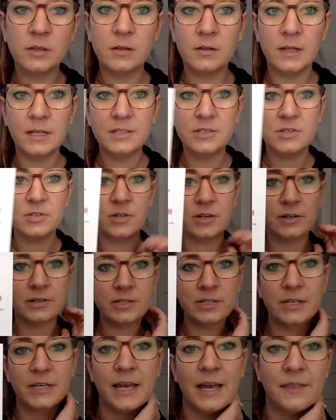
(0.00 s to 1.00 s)
Let's
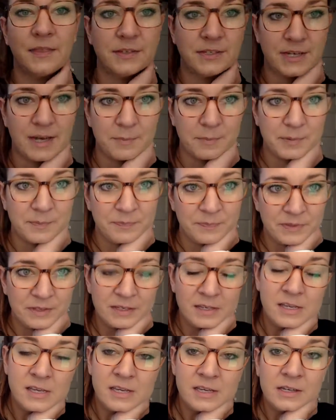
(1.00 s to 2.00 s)
start at the top.
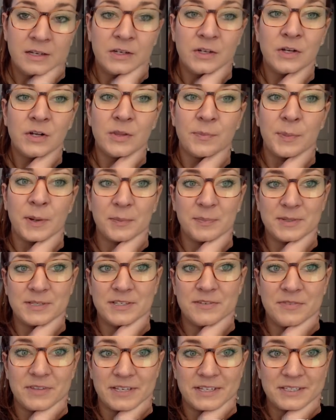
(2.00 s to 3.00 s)
Purpose
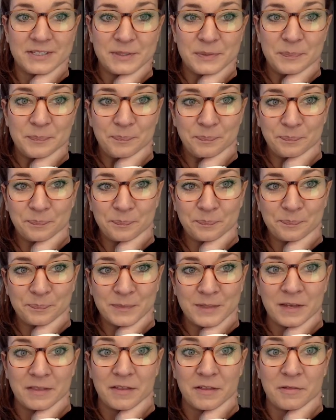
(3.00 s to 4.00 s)
of this.
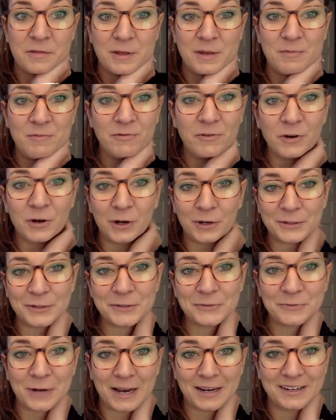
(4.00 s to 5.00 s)
The theme for all
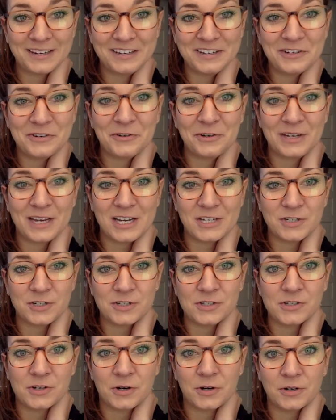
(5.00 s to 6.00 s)
your writing,
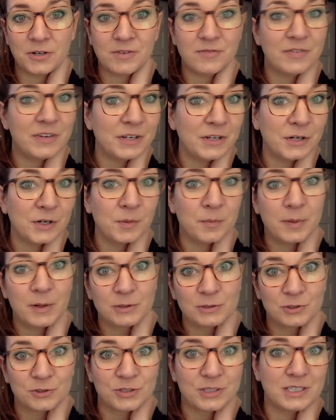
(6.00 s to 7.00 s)
creations, art, video,
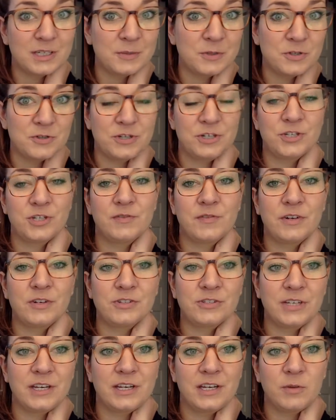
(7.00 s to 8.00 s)
poetry, demonstration of
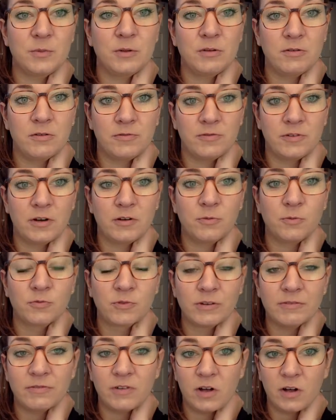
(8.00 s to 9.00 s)
understanding will
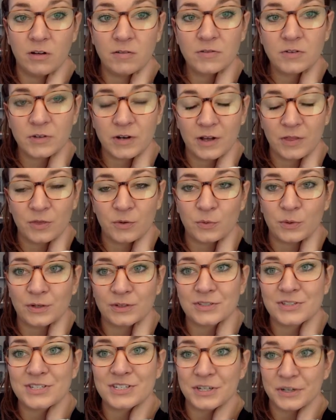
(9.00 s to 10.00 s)
revolve around the
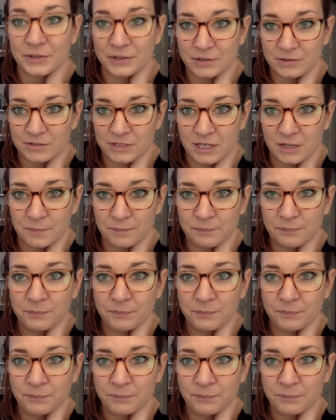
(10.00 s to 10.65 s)
word stereotype.